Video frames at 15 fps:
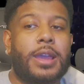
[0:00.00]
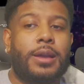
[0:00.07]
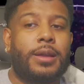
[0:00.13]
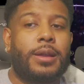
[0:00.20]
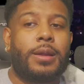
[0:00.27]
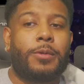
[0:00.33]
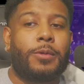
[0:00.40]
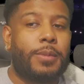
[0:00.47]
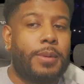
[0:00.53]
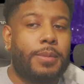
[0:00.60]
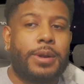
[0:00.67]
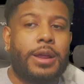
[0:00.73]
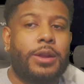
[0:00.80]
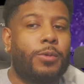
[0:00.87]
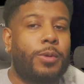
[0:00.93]
and I
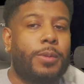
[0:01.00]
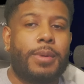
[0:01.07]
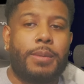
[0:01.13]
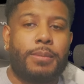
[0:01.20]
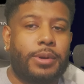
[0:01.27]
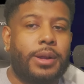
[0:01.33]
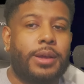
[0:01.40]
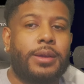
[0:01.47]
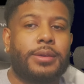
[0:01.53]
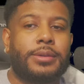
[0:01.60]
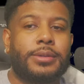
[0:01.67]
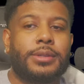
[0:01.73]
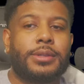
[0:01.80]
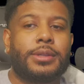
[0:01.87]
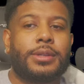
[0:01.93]
remember that, and remember that.
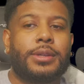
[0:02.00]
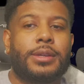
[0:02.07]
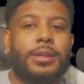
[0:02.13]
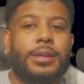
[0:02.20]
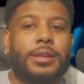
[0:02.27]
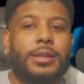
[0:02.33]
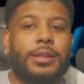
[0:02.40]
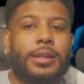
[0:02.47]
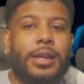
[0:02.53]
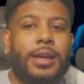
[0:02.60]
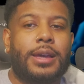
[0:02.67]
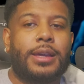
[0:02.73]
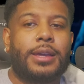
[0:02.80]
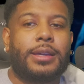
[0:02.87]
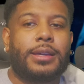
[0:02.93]

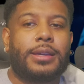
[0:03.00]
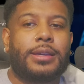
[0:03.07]
Like,